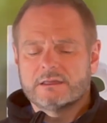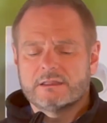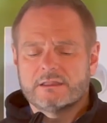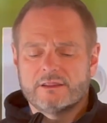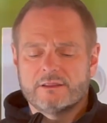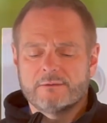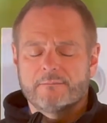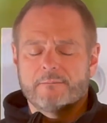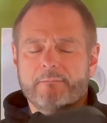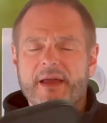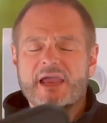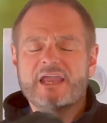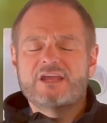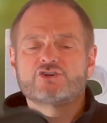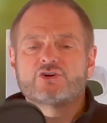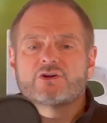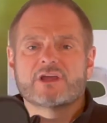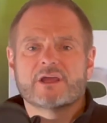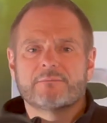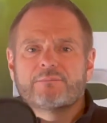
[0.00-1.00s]

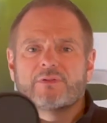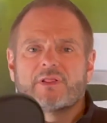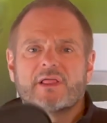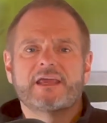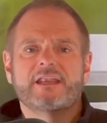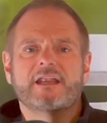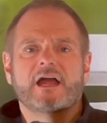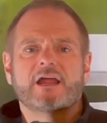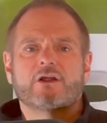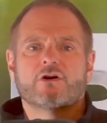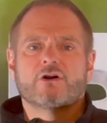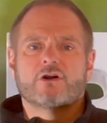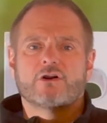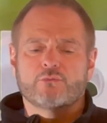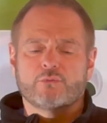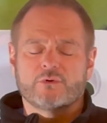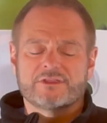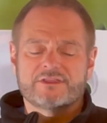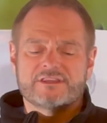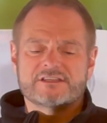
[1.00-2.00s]
major complaint I heard
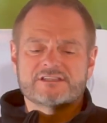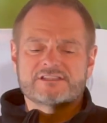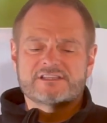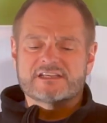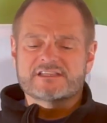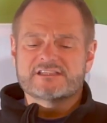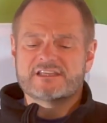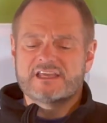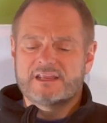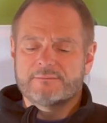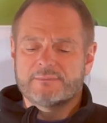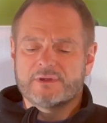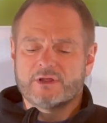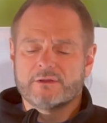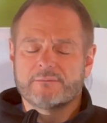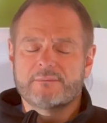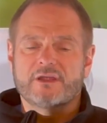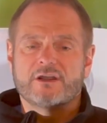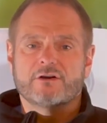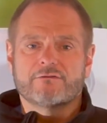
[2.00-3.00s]
with the 16
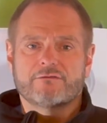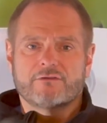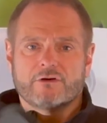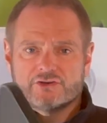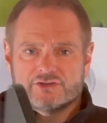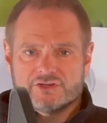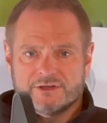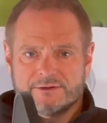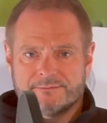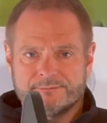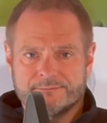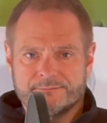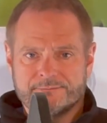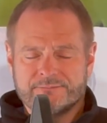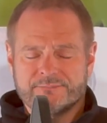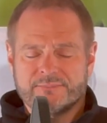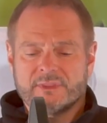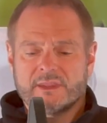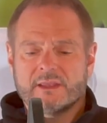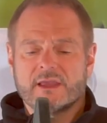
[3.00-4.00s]
millimeter version,
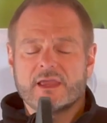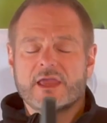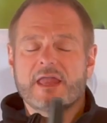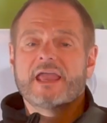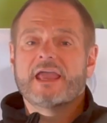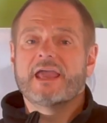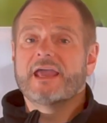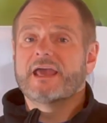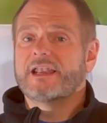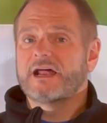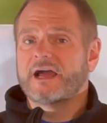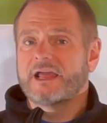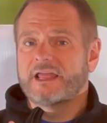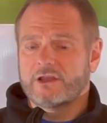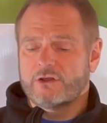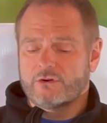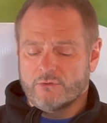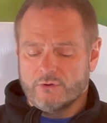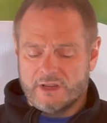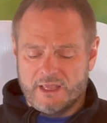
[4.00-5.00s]
and I
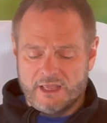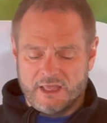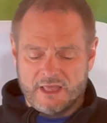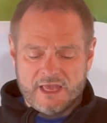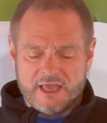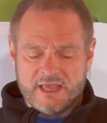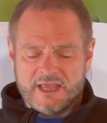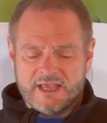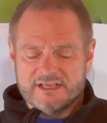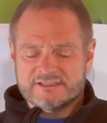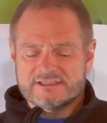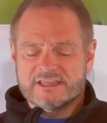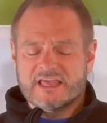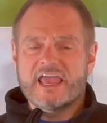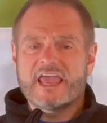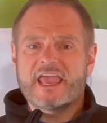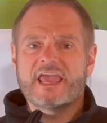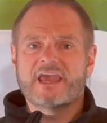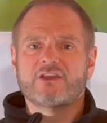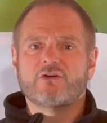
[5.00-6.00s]
agree, is the
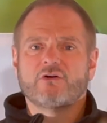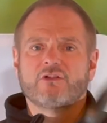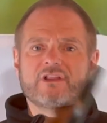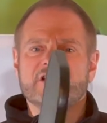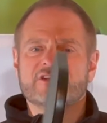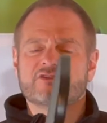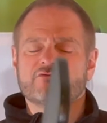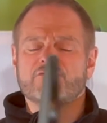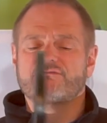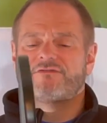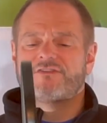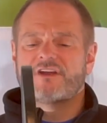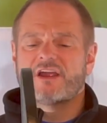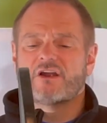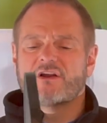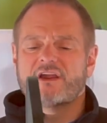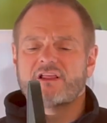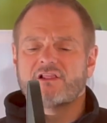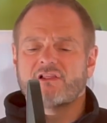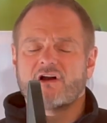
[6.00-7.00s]
handle is
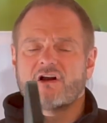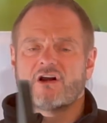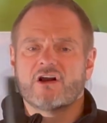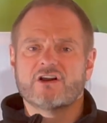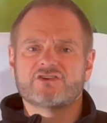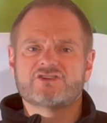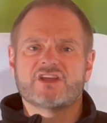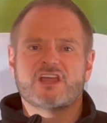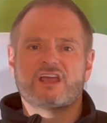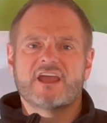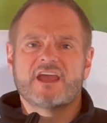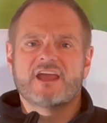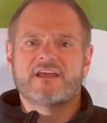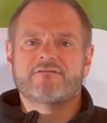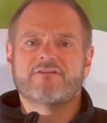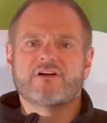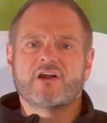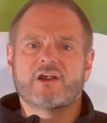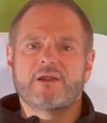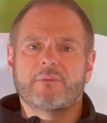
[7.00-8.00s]
very large and
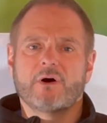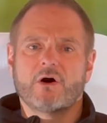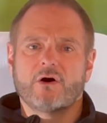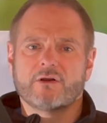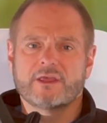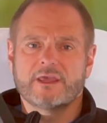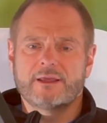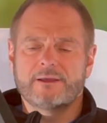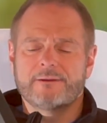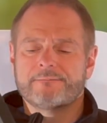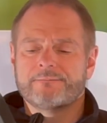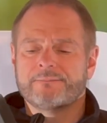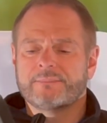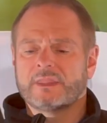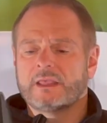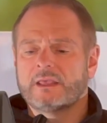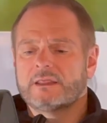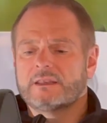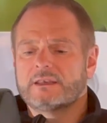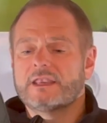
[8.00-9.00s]
very bulky.
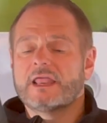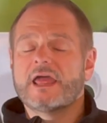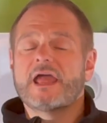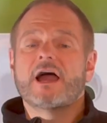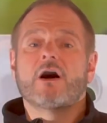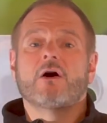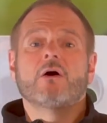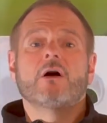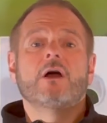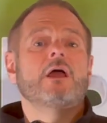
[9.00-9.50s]
Now,